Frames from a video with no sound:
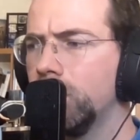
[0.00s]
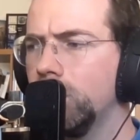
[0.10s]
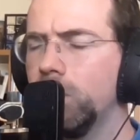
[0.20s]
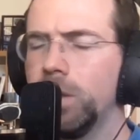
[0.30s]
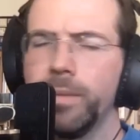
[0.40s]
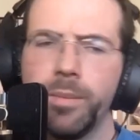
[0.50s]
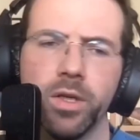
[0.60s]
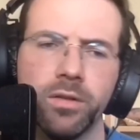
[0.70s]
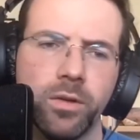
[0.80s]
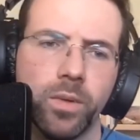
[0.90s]
Well,
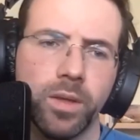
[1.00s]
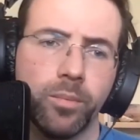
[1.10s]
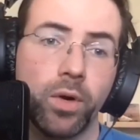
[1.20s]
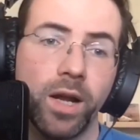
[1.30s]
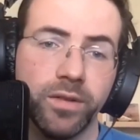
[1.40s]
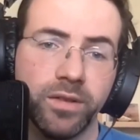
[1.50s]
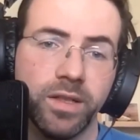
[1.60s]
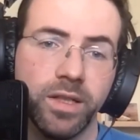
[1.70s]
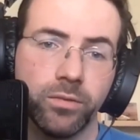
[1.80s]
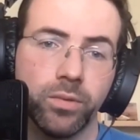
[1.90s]
maybe also when
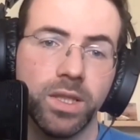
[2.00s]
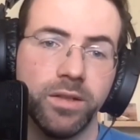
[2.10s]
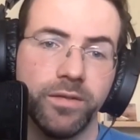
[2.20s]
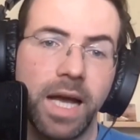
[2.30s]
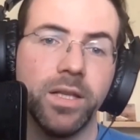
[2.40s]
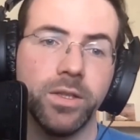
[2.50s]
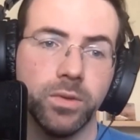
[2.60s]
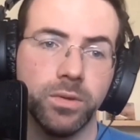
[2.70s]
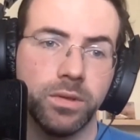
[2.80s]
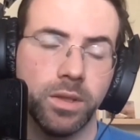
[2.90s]
privacy is really
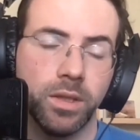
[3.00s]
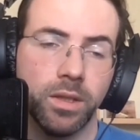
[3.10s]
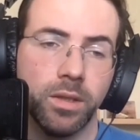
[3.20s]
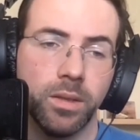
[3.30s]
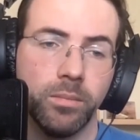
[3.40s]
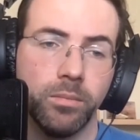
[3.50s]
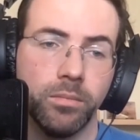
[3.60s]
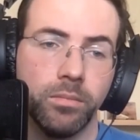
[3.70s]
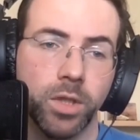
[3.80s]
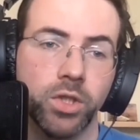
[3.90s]
valued,
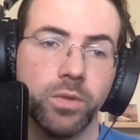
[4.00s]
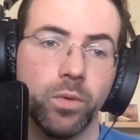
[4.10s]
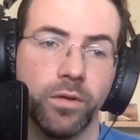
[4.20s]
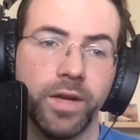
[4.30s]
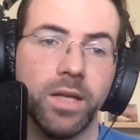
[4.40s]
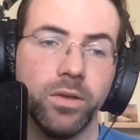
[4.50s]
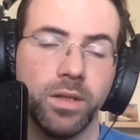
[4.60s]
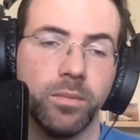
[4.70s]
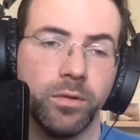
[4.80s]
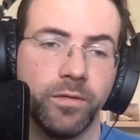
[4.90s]
much more valued
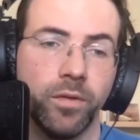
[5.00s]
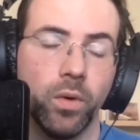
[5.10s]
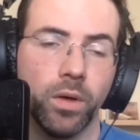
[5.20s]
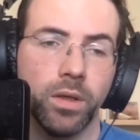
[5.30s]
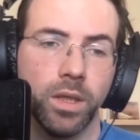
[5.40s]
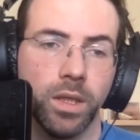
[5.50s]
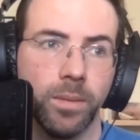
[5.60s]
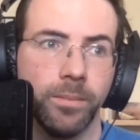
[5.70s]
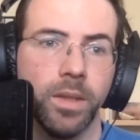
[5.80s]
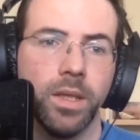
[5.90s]
than
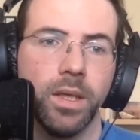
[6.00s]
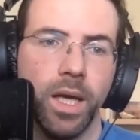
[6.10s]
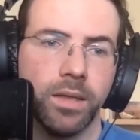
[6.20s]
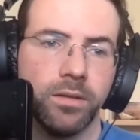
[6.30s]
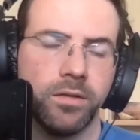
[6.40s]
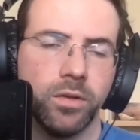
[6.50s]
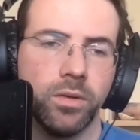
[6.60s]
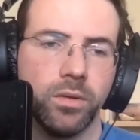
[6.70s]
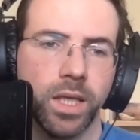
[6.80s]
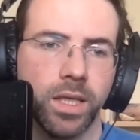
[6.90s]
before. And
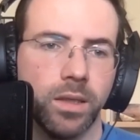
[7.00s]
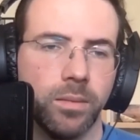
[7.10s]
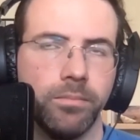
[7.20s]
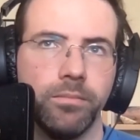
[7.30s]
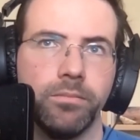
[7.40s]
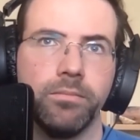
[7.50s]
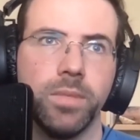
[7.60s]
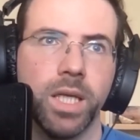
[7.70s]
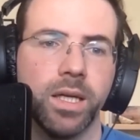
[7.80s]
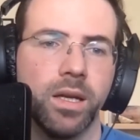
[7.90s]
so like
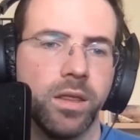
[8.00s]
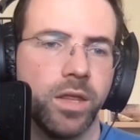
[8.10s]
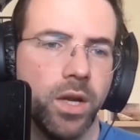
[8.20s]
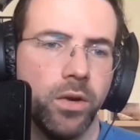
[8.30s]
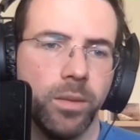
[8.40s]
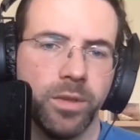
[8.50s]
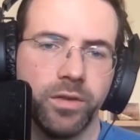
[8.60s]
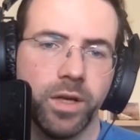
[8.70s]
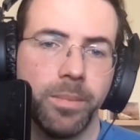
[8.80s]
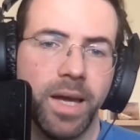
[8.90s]
an Ethereum
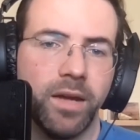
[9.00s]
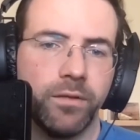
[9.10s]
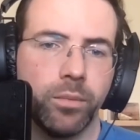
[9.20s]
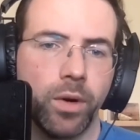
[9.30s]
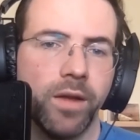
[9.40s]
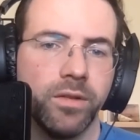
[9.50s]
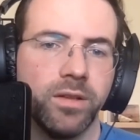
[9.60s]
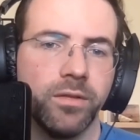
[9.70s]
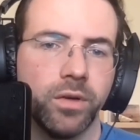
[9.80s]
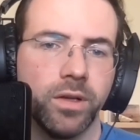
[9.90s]
is very bad for
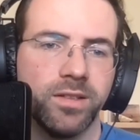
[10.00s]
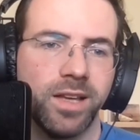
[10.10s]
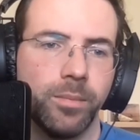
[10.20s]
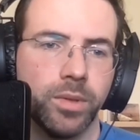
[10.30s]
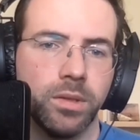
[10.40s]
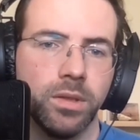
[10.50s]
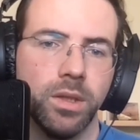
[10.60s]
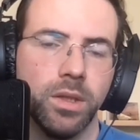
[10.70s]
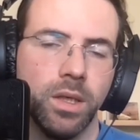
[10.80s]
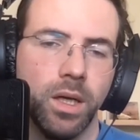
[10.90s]
privacy, for example,
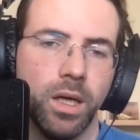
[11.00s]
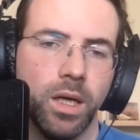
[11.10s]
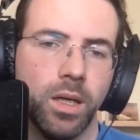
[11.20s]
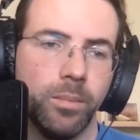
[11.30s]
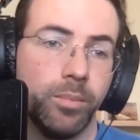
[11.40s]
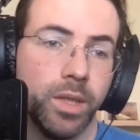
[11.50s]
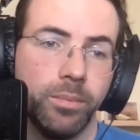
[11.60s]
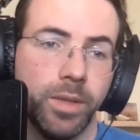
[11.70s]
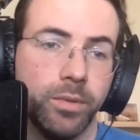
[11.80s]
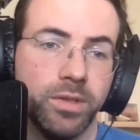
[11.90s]

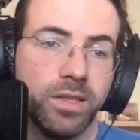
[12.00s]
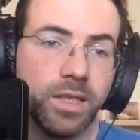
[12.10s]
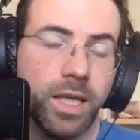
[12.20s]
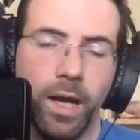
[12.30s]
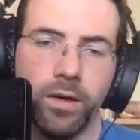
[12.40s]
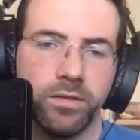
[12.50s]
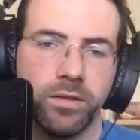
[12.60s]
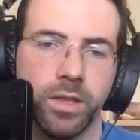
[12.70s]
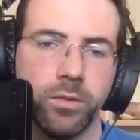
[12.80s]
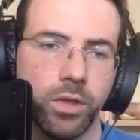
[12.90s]
but people didn't care, and so they